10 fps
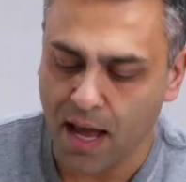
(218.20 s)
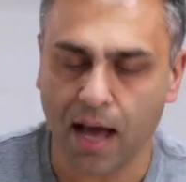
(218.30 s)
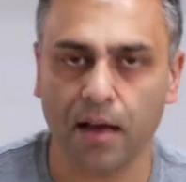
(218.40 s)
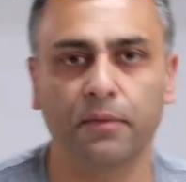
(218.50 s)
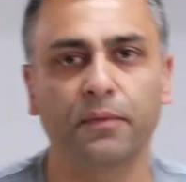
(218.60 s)

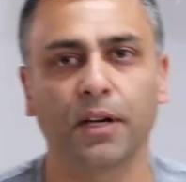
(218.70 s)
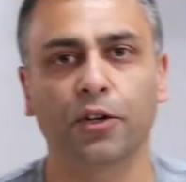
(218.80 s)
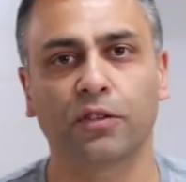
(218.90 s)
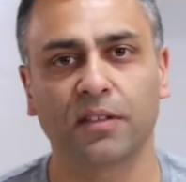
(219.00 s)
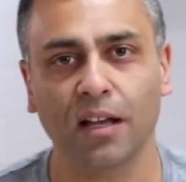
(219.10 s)
have a
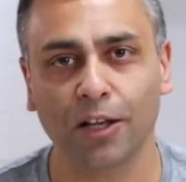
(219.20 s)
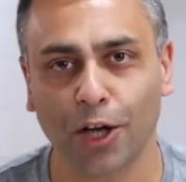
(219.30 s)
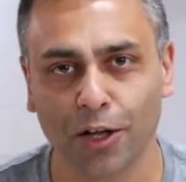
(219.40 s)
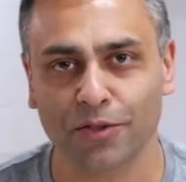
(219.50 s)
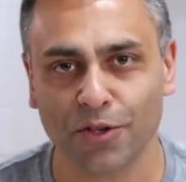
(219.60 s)
Nutella
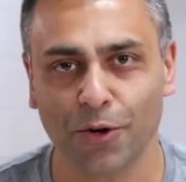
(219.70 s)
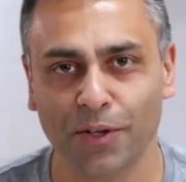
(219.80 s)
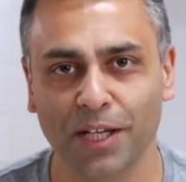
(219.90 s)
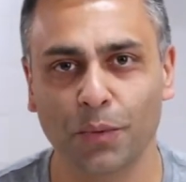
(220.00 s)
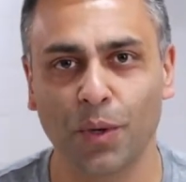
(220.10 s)

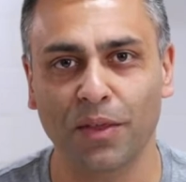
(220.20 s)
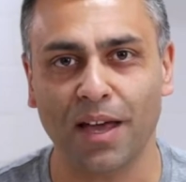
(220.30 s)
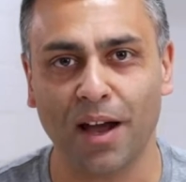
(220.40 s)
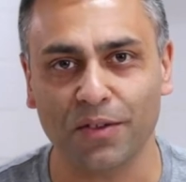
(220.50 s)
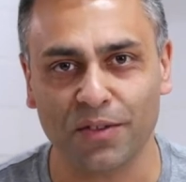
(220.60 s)
calzone
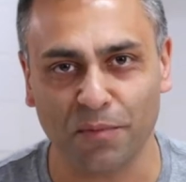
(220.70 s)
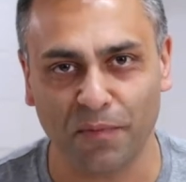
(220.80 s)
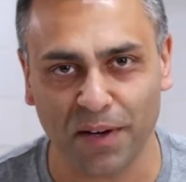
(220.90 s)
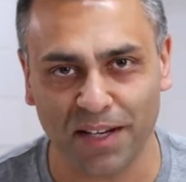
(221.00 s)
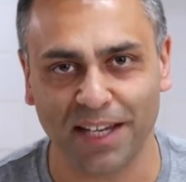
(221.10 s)
without
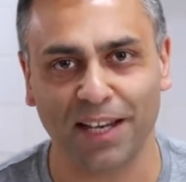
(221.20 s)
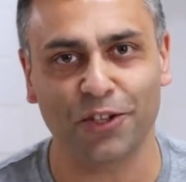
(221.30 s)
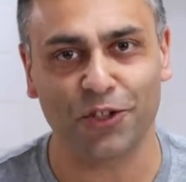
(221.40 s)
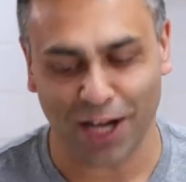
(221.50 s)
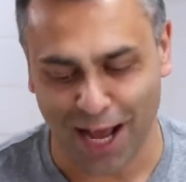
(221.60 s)
some
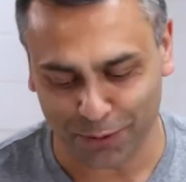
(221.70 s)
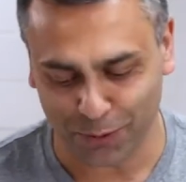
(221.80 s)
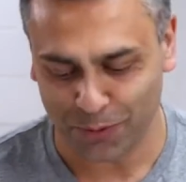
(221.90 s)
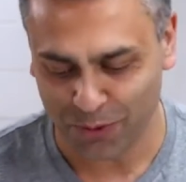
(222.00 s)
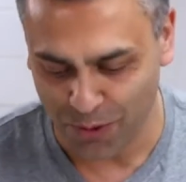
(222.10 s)
vanilla
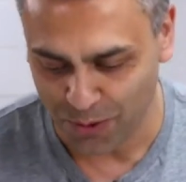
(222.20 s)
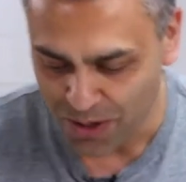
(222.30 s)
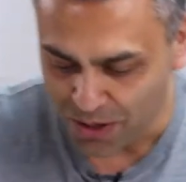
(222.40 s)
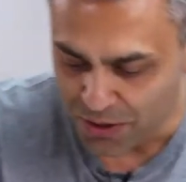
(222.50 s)
gelato. So